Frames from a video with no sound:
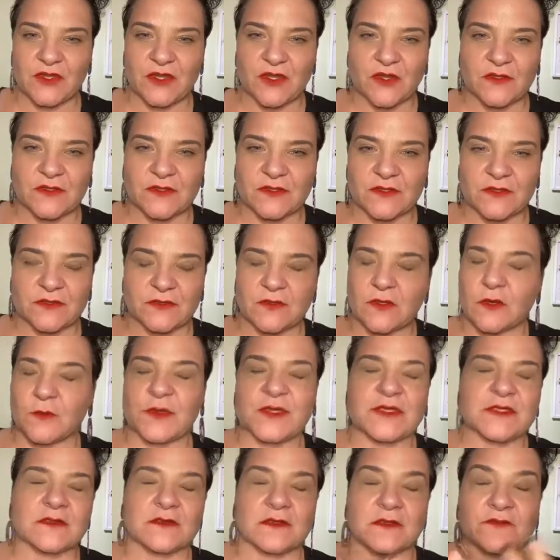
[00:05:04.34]
notes because
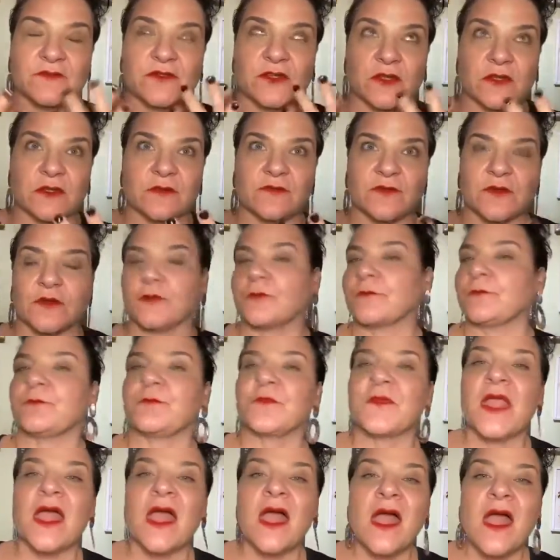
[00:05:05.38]
comments because I've totally forgotten.
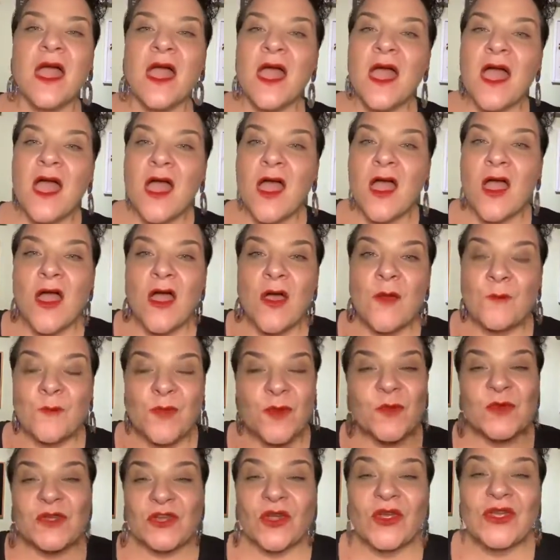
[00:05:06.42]

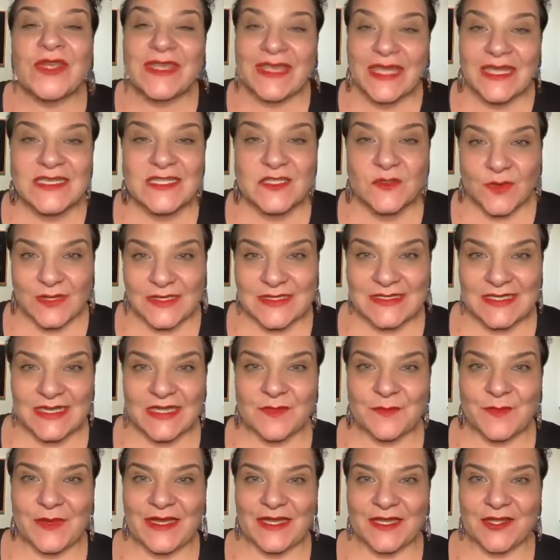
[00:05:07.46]
But we don't get to our
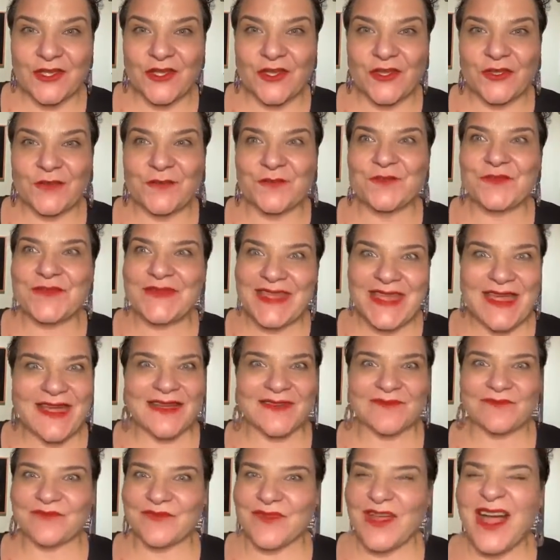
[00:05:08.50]
deathbed and go, yeah,
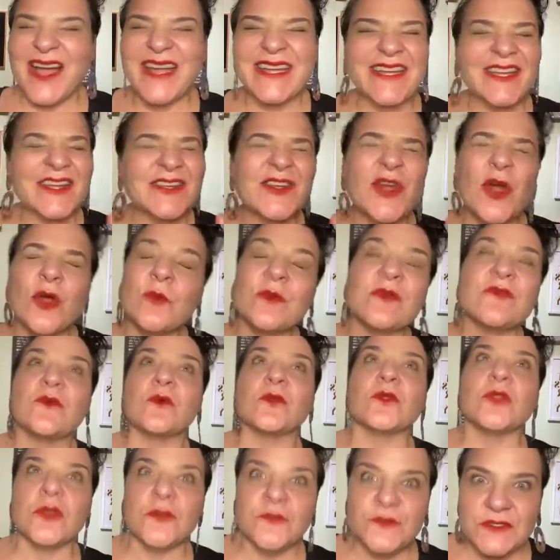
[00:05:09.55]
I know we've
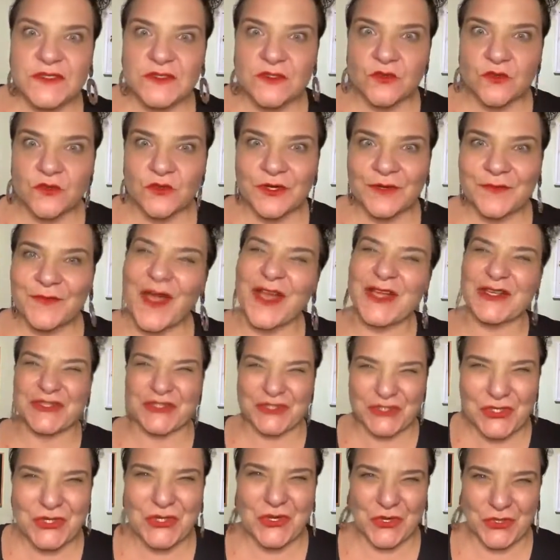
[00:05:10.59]
all heard the story. I
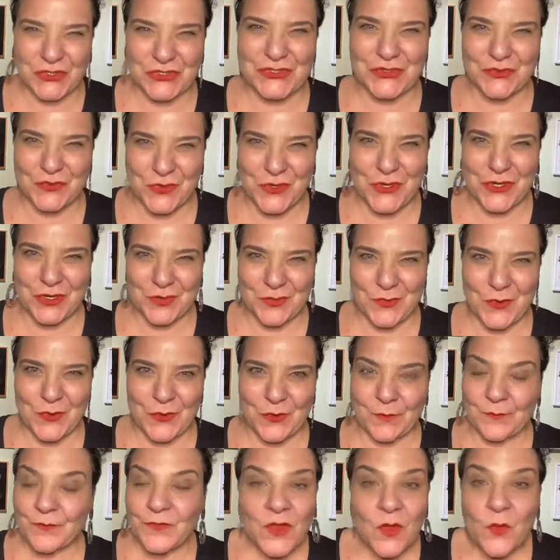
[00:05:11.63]
should have gone to work
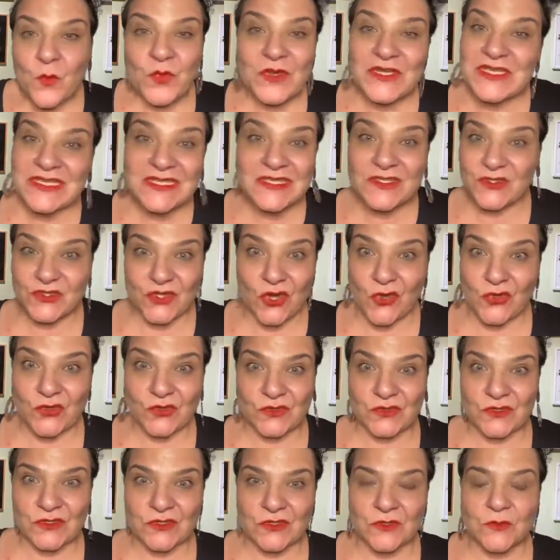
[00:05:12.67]
more. We just
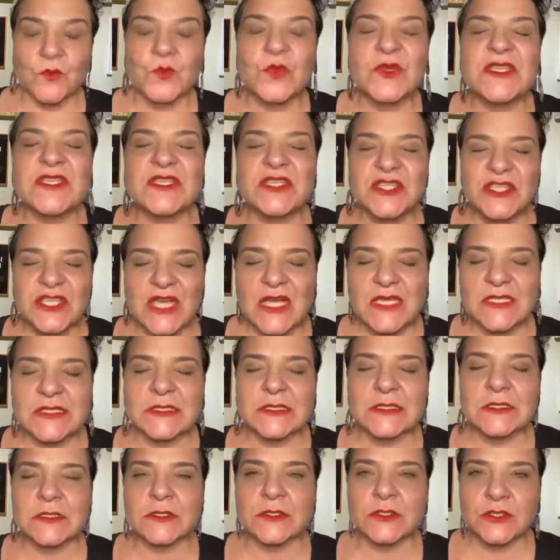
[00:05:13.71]
don't. We
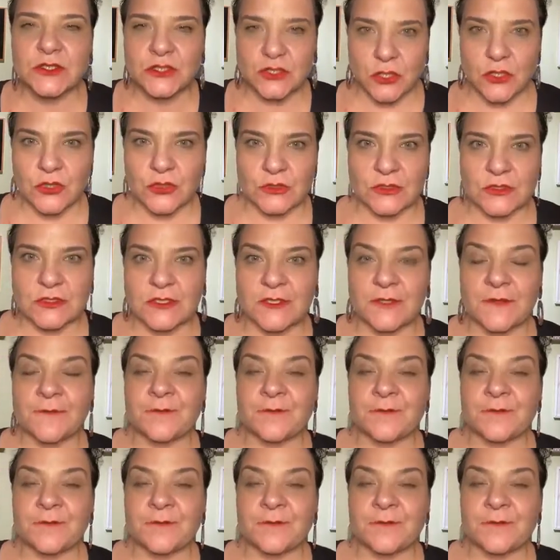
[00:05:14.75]
just don't.